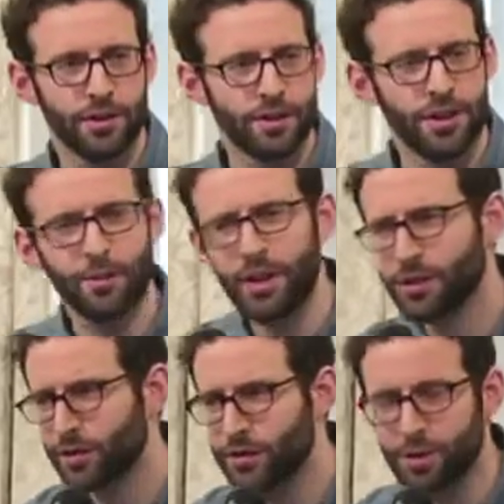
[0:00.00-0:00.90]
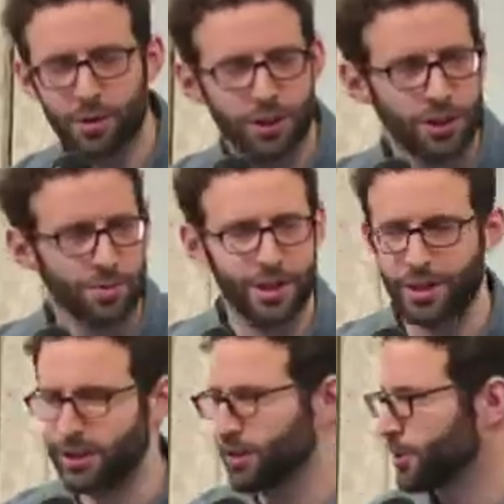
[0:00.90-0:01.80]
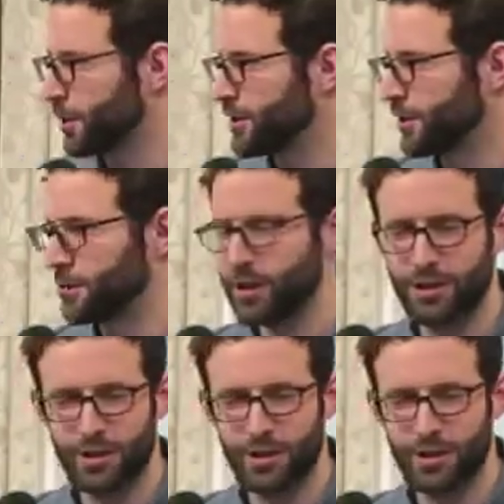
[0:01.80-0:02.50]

in some ways sort of similar to Jim Kenney, in other ways different.